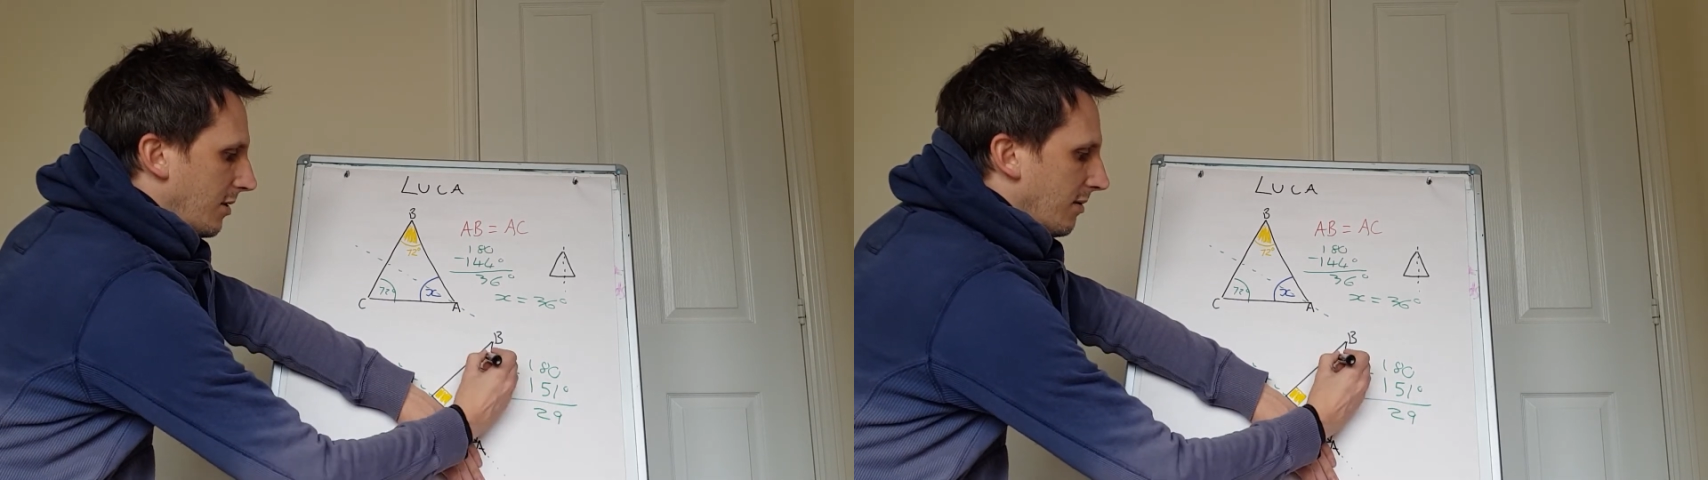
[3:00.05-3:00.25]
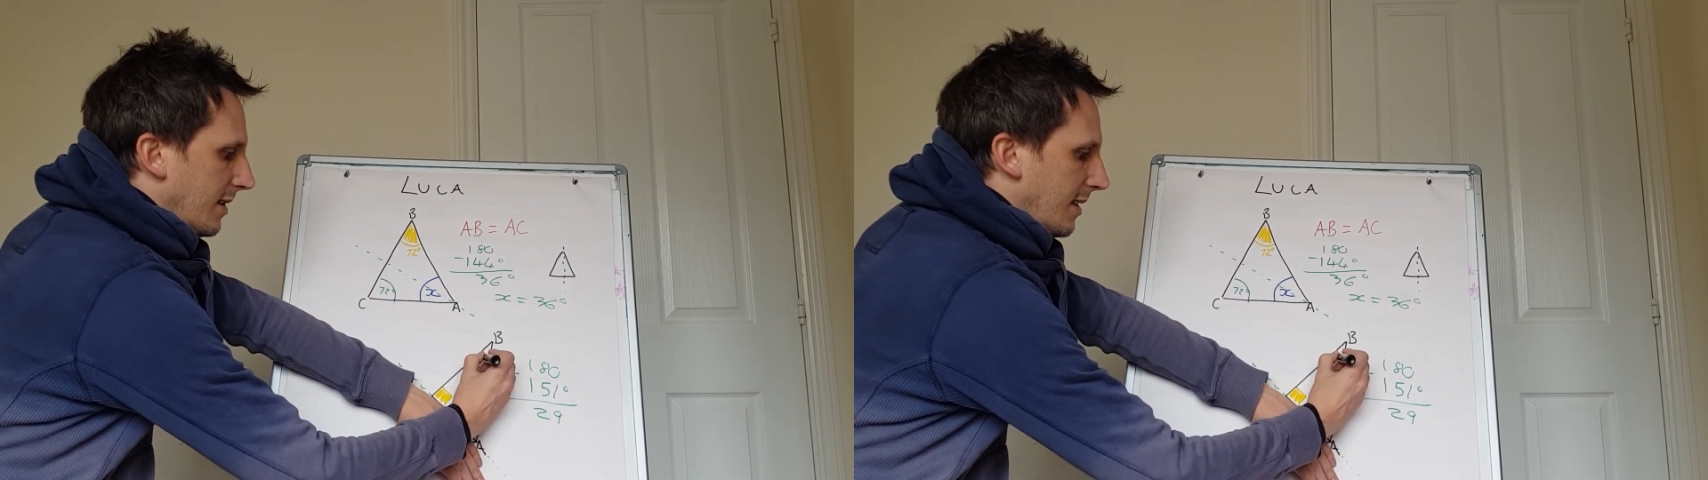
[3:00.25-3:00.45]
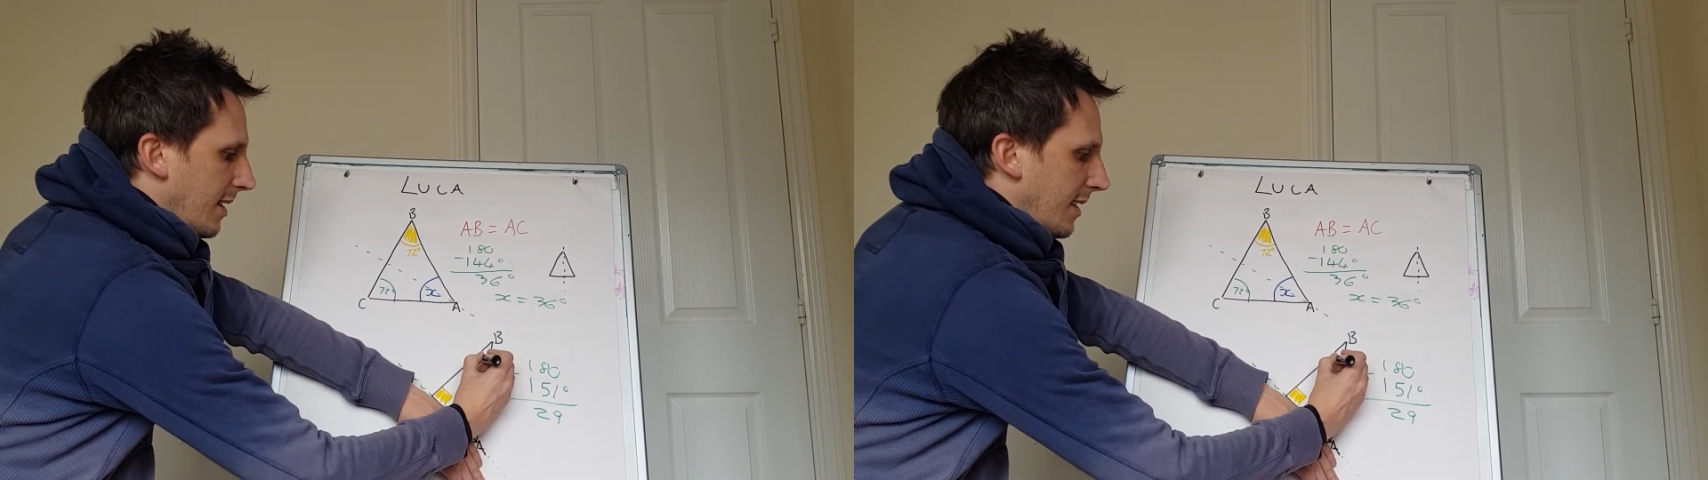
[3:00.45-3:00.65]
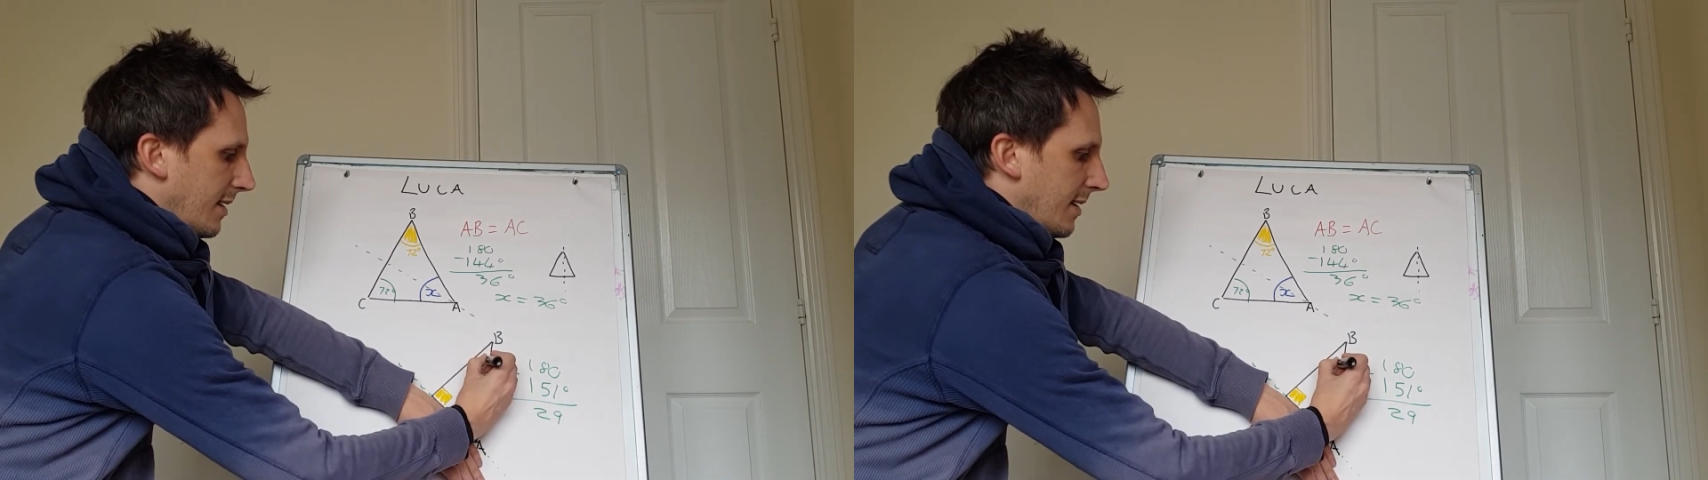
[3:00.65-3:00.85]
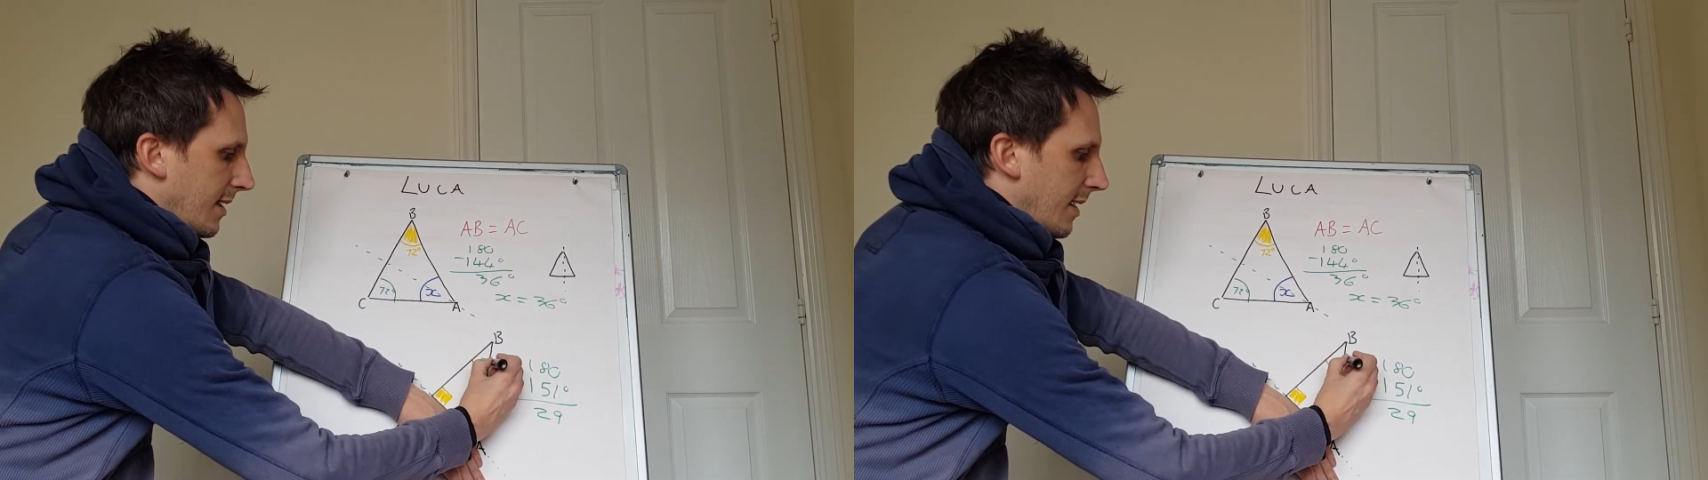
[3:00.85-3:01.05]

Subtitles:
degrees. This